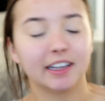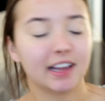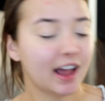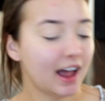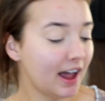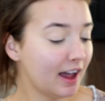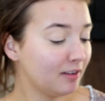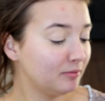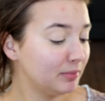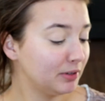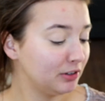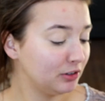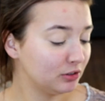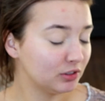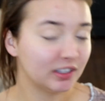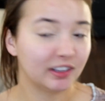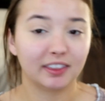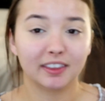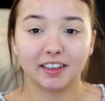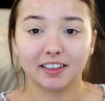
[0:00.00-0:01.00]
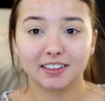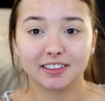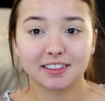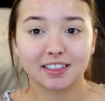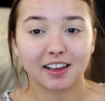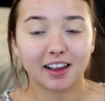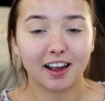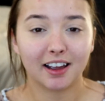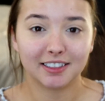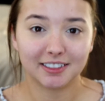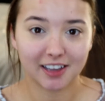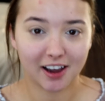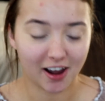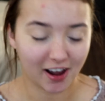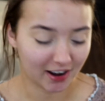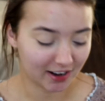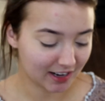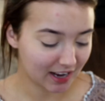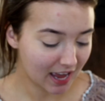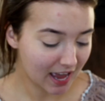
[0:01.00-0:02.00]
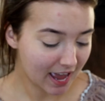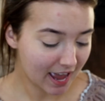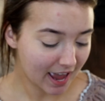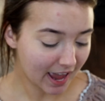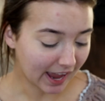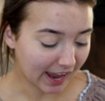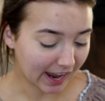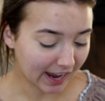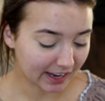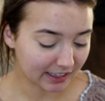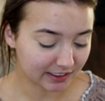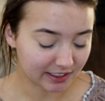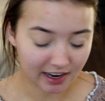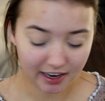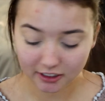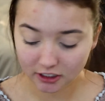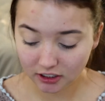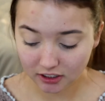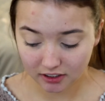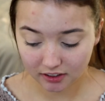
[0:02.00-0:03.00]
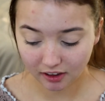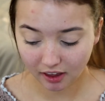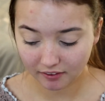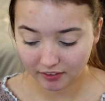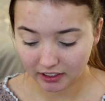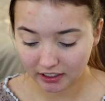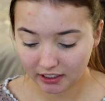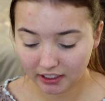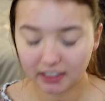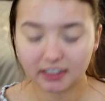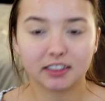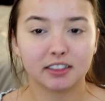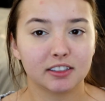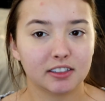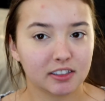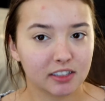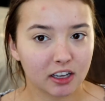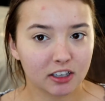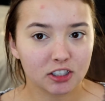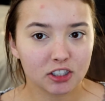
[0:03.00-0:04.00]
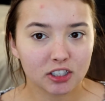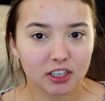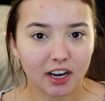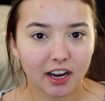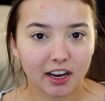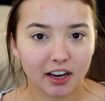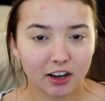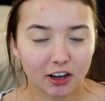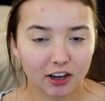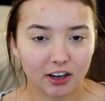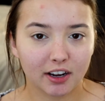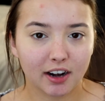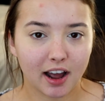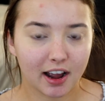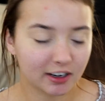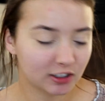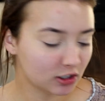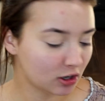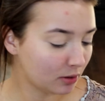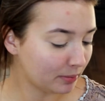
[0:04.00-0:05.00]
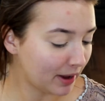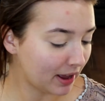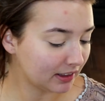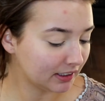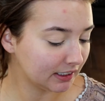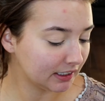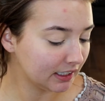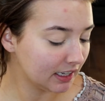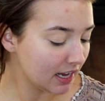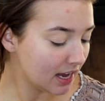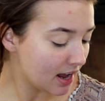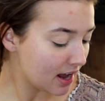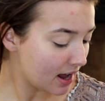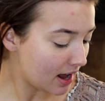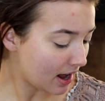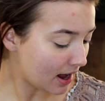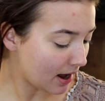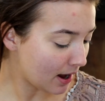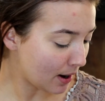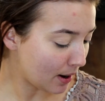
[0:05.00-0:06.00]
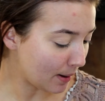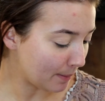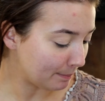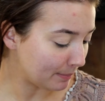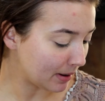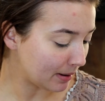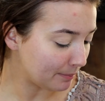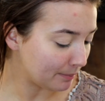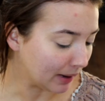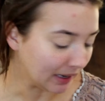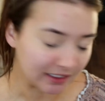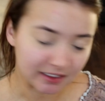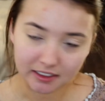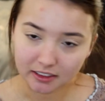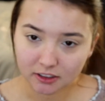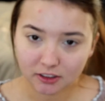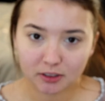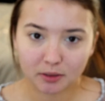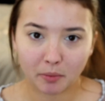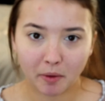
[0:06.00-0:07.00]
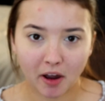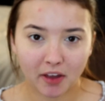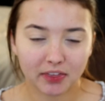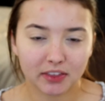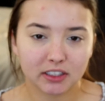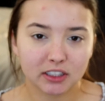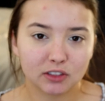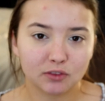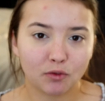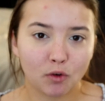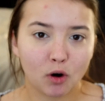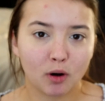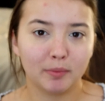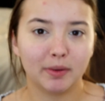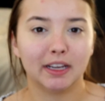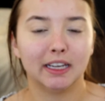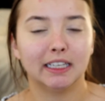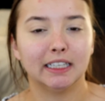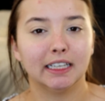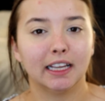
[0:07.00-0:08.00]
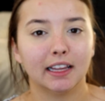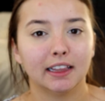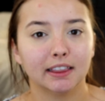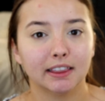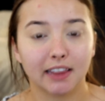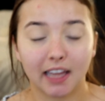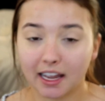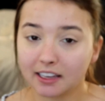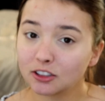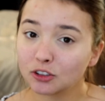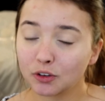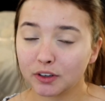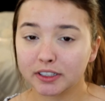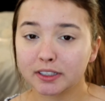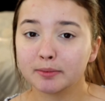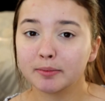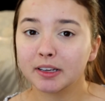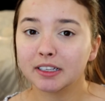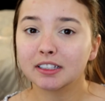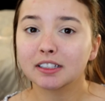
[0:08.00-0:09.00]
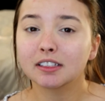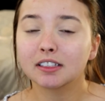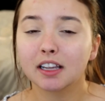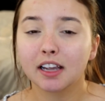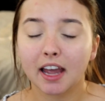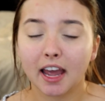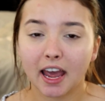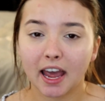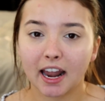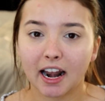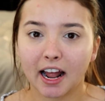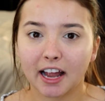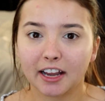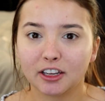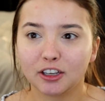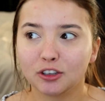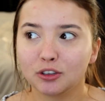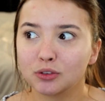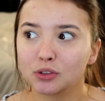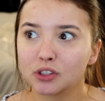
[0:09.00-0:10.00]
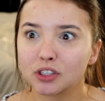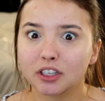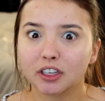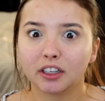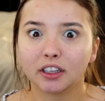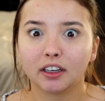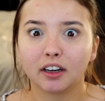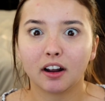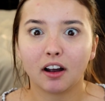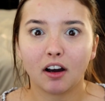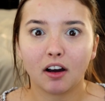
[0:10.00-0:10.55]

I have been using this a ton, and I just love it. It's such a good eyeshadow palette. My sister bought this for me last Christmas, and I use it